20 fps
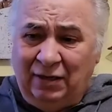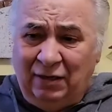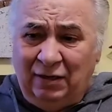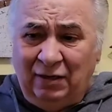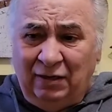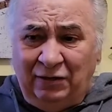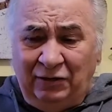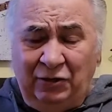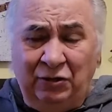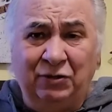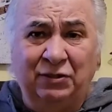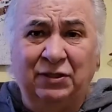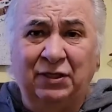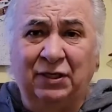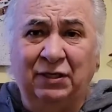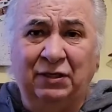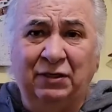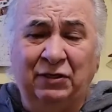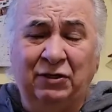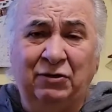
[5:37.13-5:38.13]

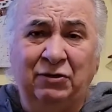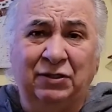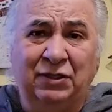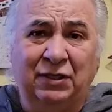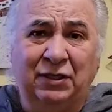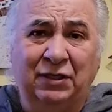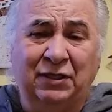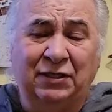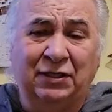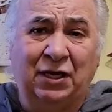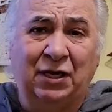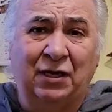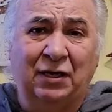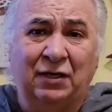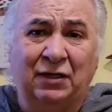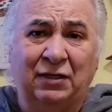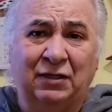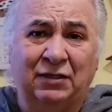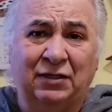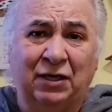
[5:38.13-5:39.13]
using the
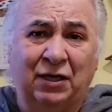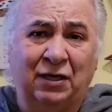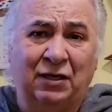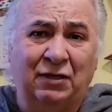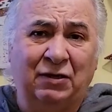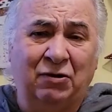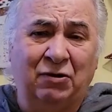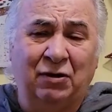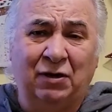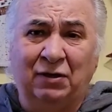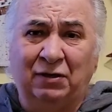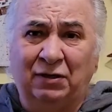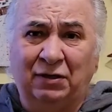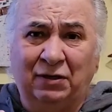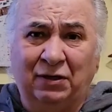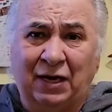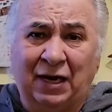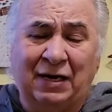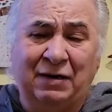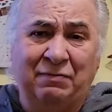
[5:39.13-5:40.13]
Solidor
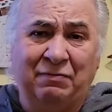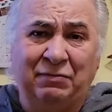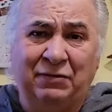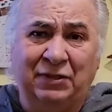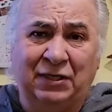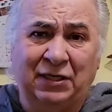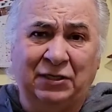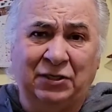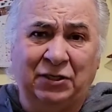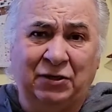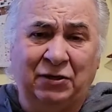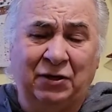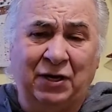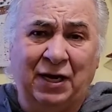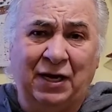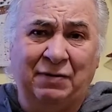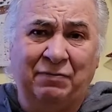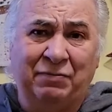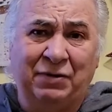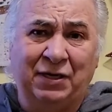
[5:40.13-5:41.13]
light digital
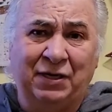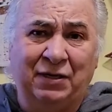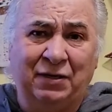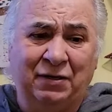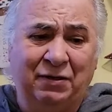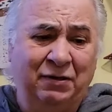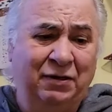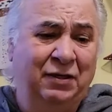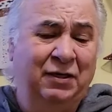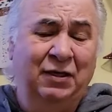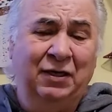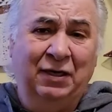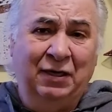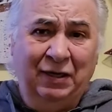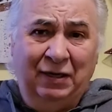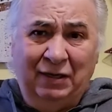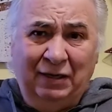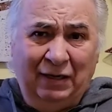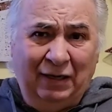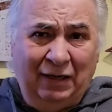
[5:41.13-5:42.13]
light meter,
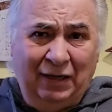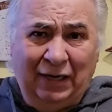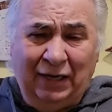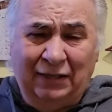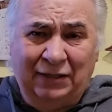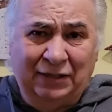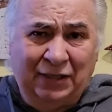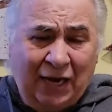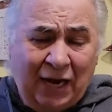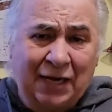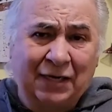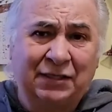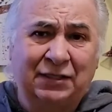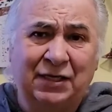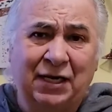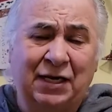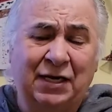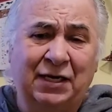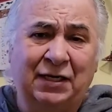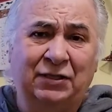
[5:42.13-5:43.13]
exact
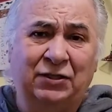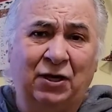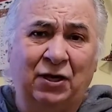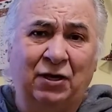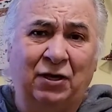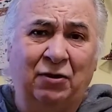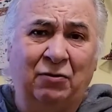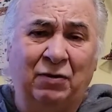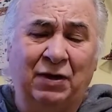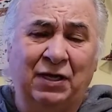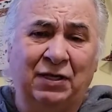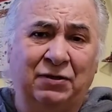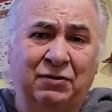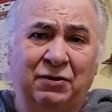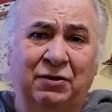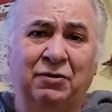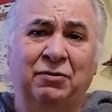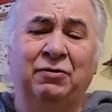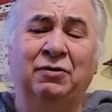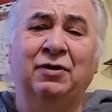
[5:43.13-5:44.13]
settings all the way
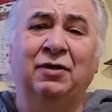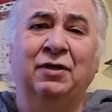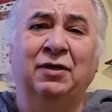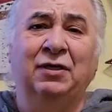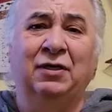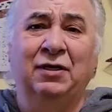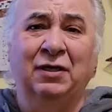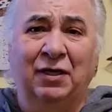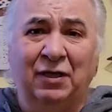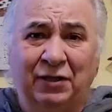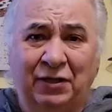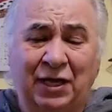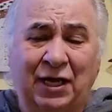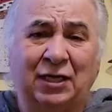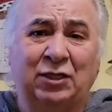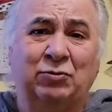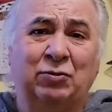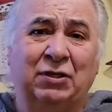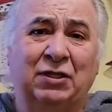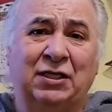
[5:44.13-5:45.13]
through. That's
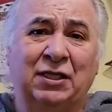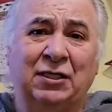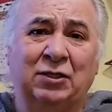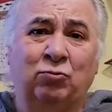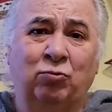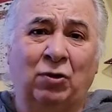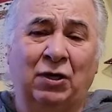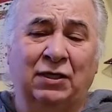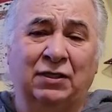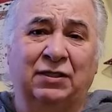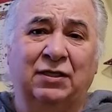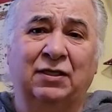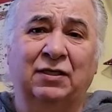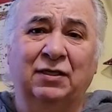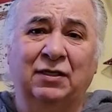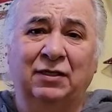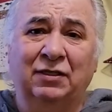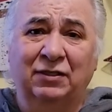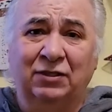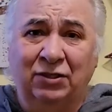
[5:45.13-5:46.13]
what this was.
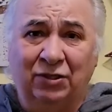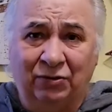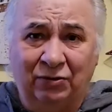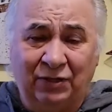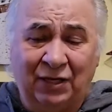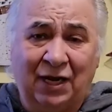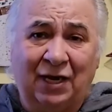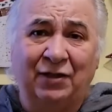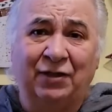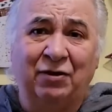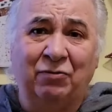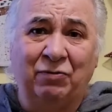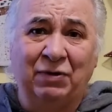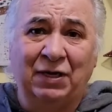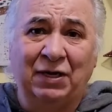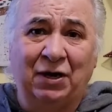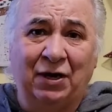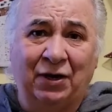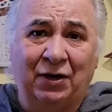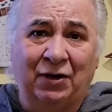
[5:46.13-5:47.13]
So now that we
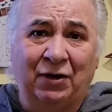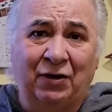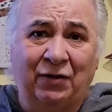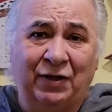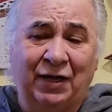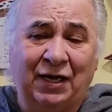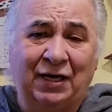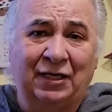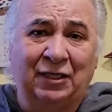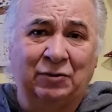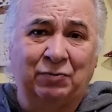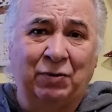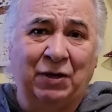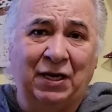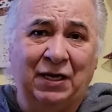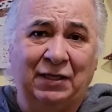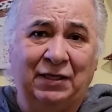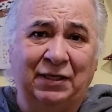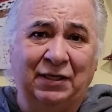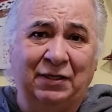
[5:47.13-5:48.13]
got all that
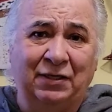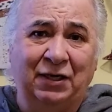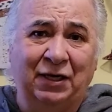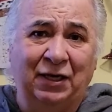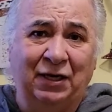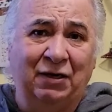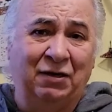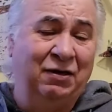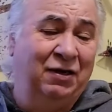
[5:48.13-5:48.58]
explained and clear,